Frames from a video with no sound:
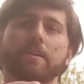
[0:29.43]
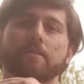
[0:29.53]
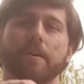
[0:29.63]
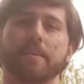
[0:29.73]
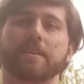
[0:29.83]

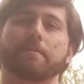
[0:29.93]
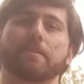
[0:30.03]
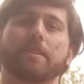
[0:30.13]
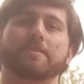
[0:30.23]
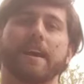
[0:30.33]
So anytime
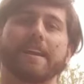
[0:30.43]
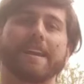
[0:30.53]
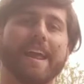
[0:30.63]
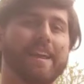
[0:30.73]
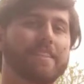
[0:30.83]
that they're attacking
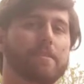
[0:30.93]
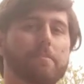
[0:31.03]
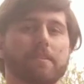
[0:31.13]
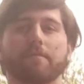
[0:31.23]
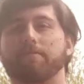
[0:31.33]
anything
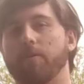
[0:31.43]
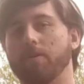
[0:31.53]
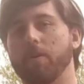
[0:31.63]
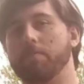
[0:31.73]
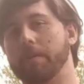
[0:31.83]
but the
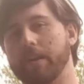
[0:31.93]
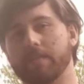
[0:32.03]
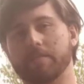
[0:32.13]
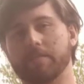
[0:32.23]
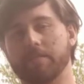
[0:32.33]
four
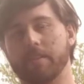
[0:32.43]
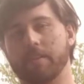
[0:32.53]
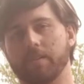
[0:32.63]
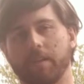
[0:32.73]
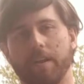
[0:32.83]
openings,
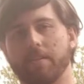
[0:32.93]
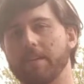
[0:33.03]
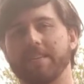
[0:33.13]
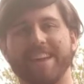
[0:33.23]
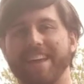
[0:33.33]
right, they're
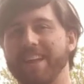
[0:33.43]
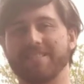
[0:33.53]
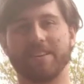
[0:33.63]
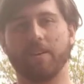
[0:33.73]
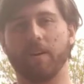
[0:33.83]
not attacking
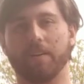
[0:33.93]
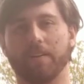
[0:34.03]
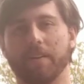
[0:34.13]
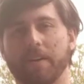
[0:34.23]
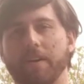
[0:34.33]
us at all,
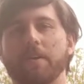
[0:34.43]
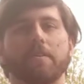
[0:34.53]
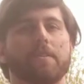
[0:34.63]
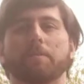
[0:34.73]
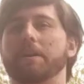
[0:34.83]

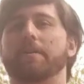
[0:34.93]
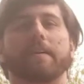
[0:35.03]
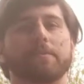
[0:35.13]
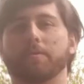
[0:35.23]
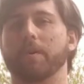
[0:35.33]
then we don't
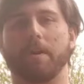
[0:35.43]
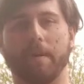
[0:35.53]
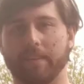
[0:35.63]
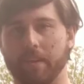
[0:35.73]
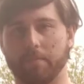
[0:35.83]
have to worry
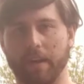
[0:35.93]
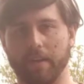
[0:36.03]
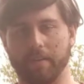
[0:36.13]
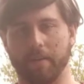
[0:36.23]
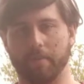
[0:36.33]
about their blade
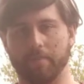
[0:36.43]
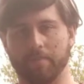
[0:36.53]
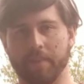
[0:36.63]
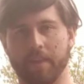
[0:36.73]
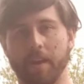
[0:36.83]
at all,
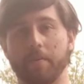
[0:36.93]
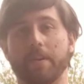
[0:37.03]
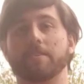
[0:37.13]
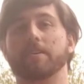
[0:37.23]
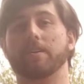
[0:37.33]
and we
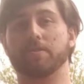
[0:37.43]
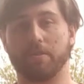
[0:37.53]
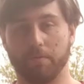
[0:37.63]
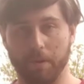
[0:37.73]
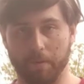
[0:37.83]
can change
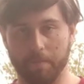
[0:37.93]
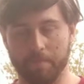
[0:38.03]
through.